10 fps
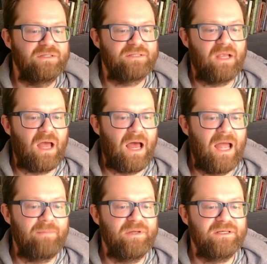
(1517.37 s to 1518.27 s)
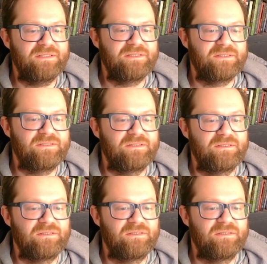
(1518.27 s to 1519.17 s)
It's like ibex,
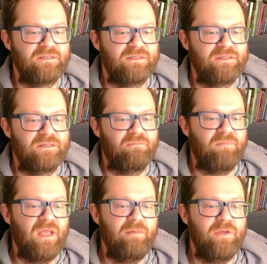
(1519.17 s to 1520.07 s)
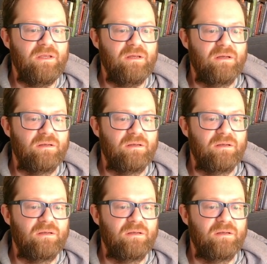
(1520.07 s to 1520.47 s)
maybe.